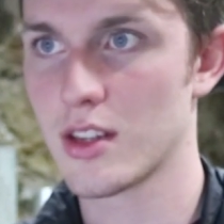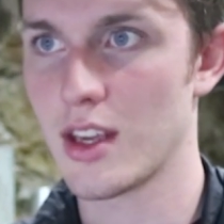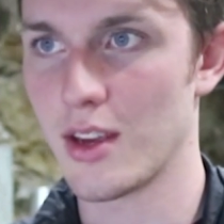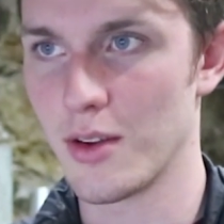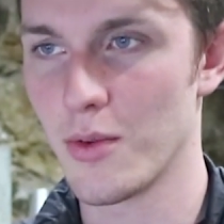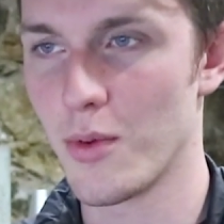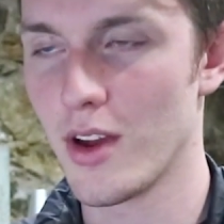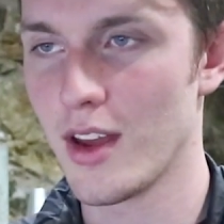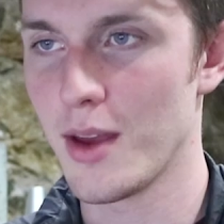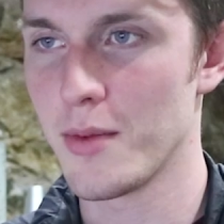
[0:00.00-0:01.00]
Okay,
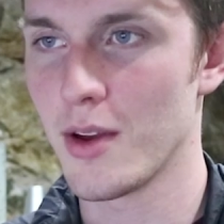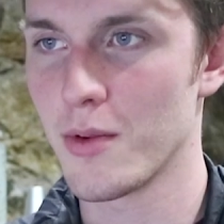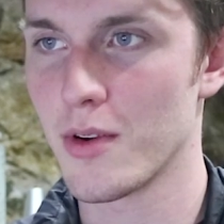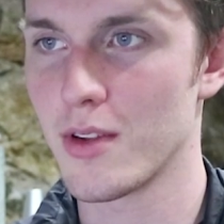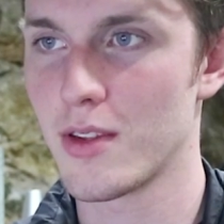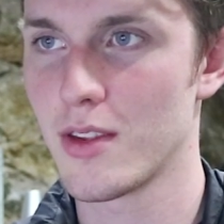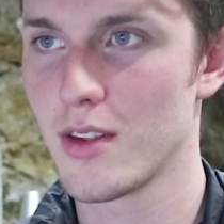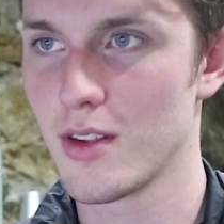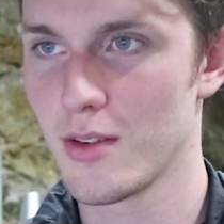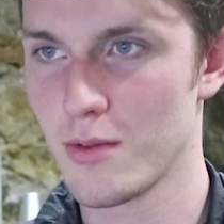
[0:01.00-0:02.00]
what am I worth?
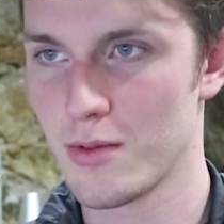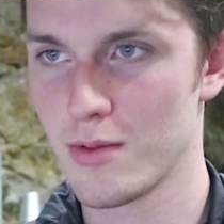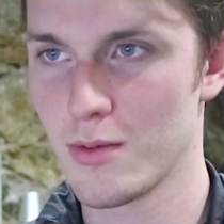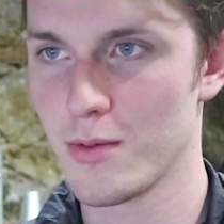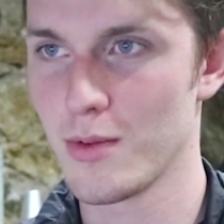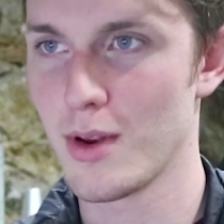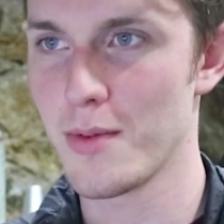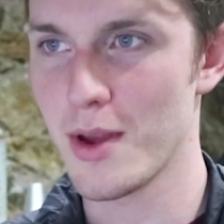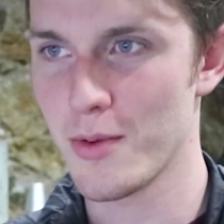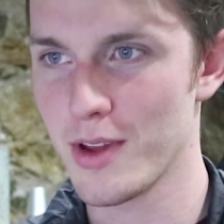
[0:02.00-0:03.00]
What
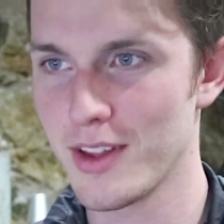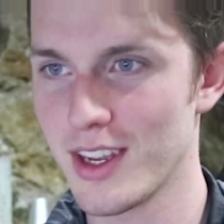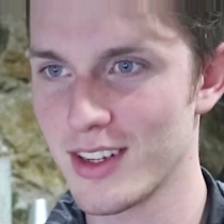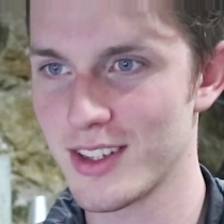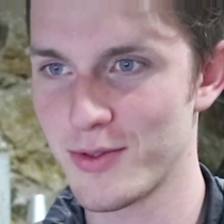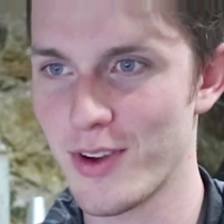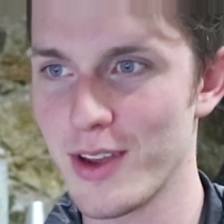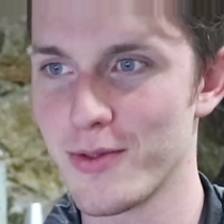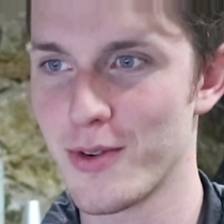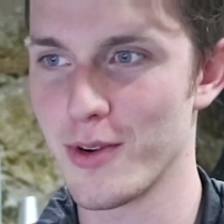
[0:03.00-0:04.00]
am I willing to
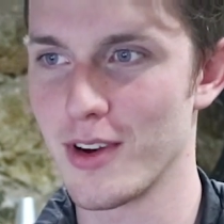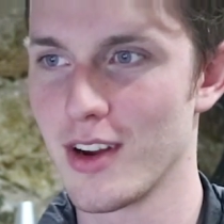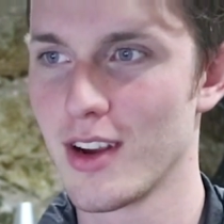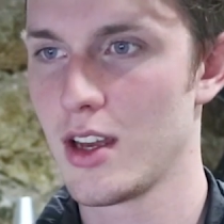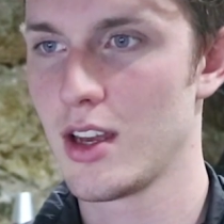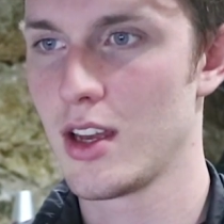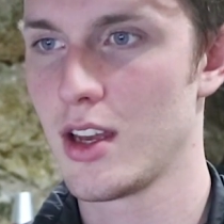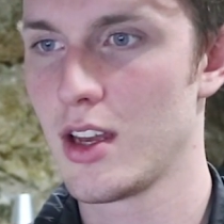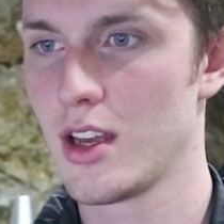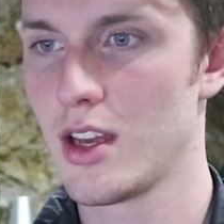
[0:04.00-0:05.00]
fight for?
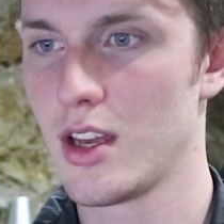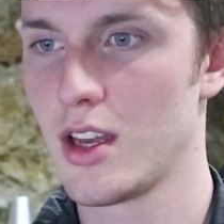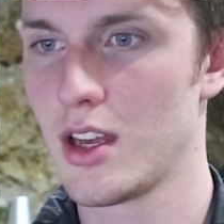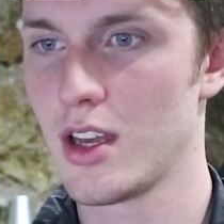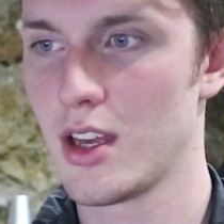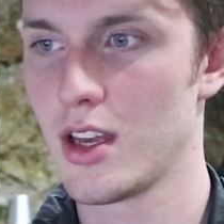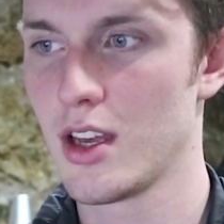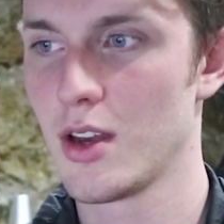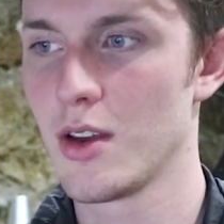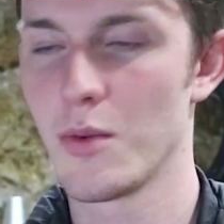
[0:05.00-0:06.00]
What's this quiz about?
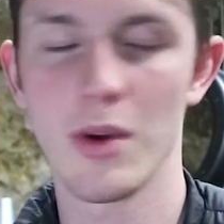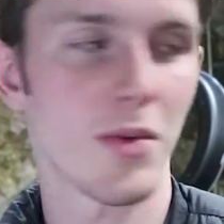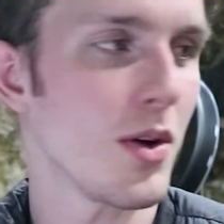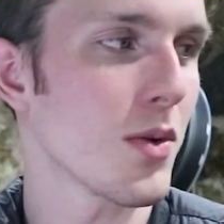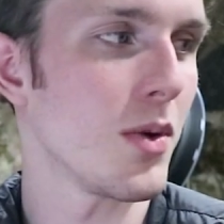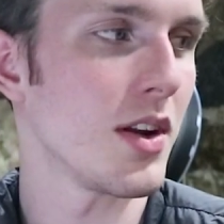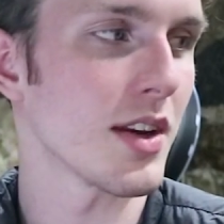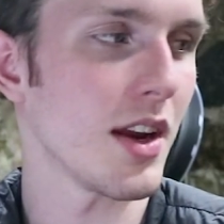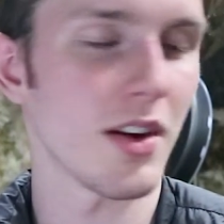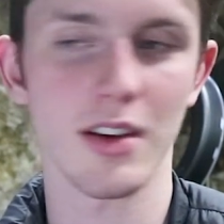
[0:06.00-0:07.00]
What Rogue
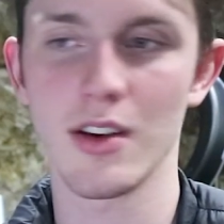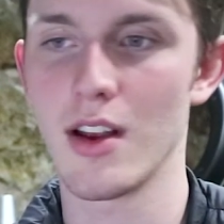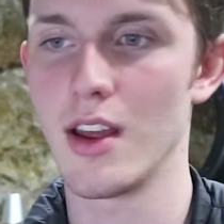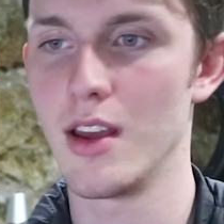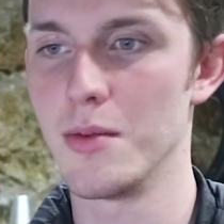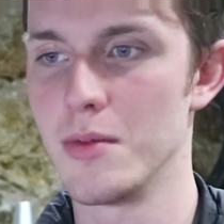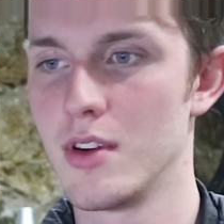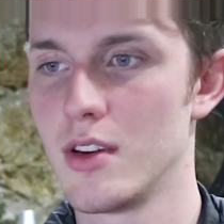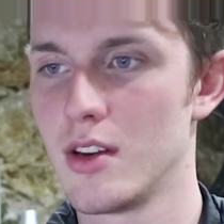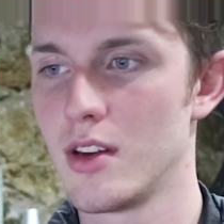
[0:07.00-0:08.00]
One character I am.
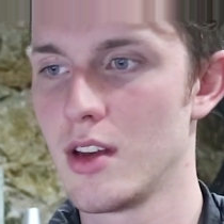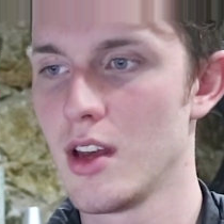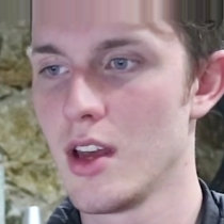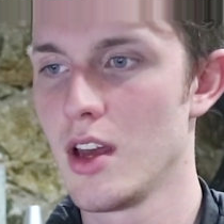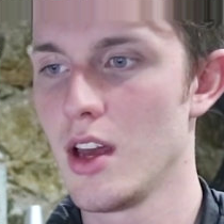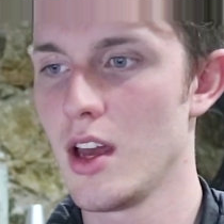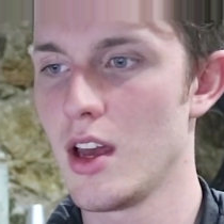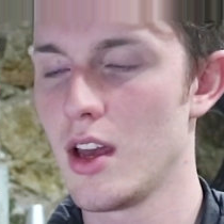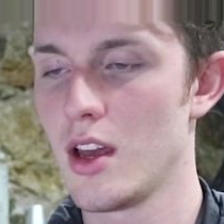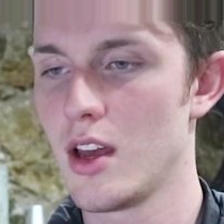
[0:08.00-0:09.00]
Oh, okay. Oh,
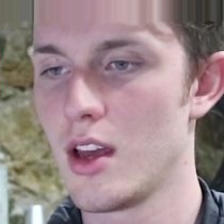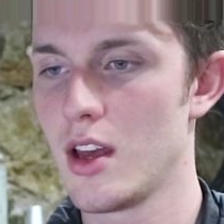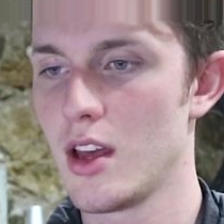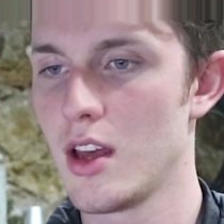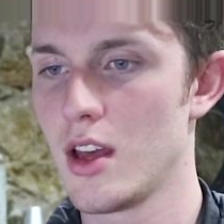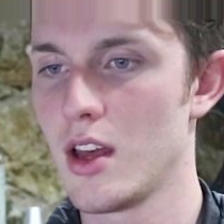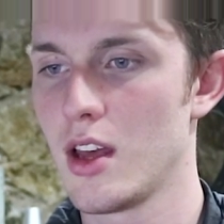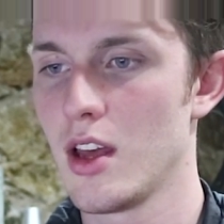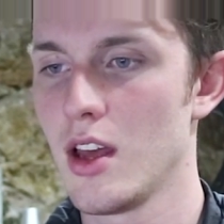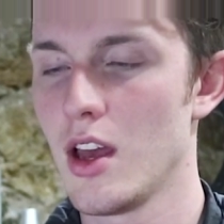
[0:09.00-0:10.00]
I took that one too.
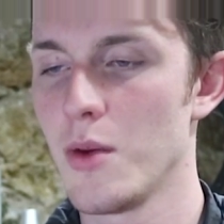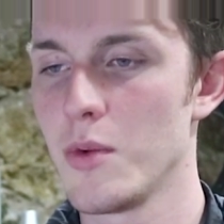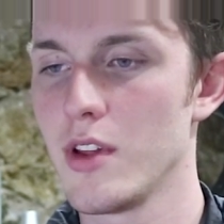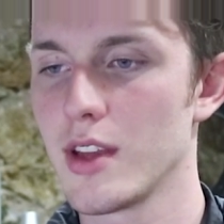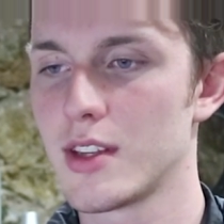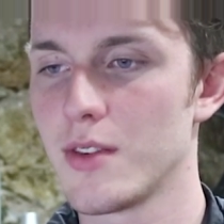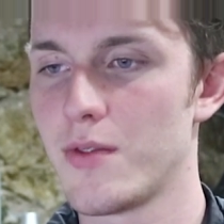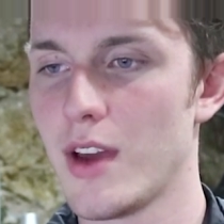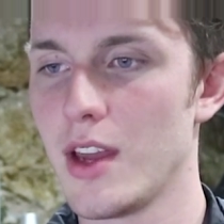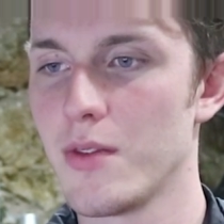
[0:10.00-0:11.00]
I'm willing to
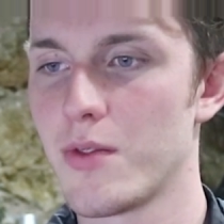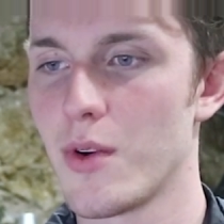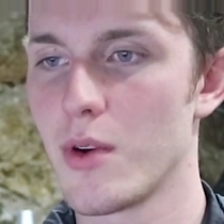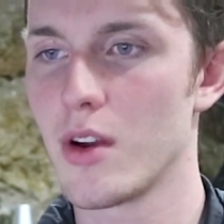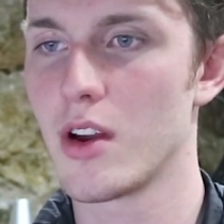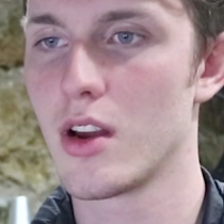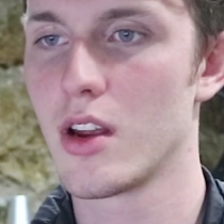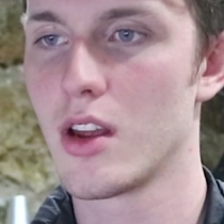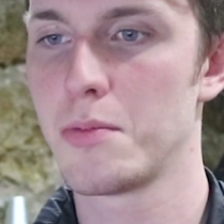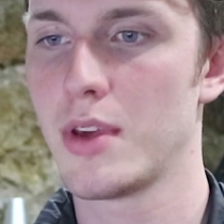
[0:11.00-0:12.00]
fight for
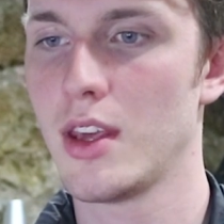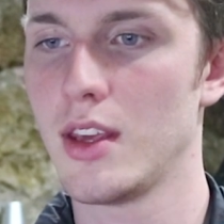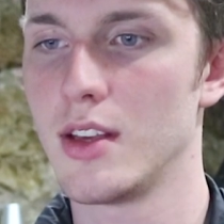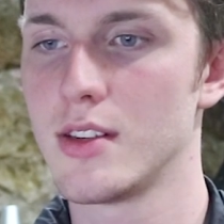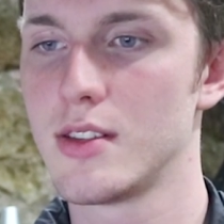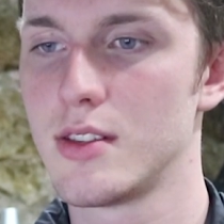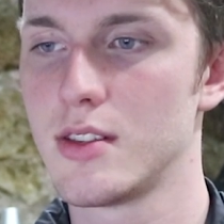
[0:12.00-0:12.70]
peace.